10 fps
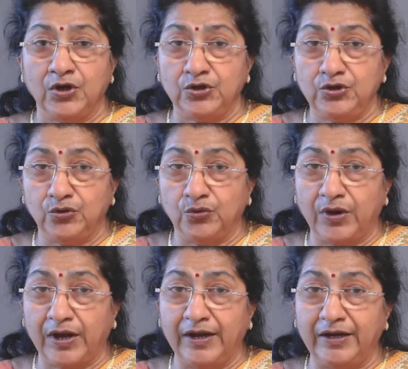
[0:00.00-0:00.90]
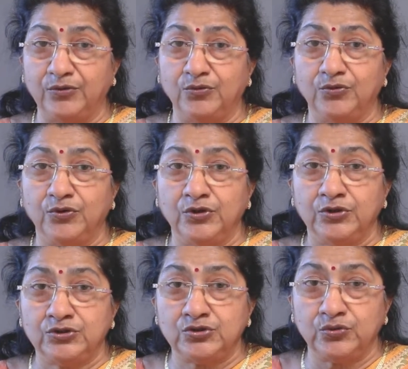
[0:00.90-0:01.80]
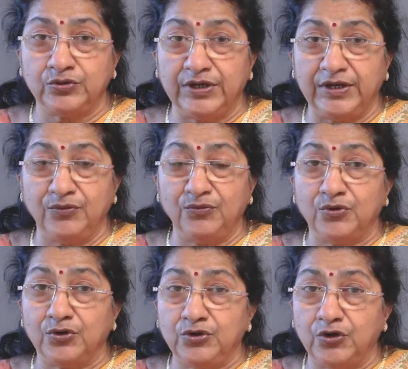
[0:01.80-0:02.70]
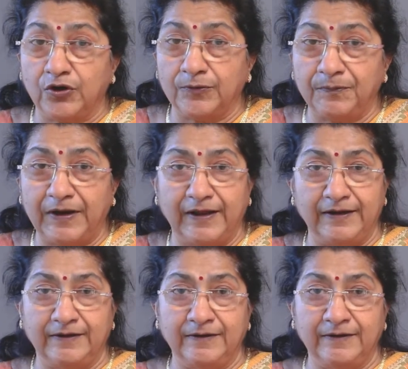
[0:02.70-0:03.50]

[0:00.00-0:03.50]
you have to give your plan.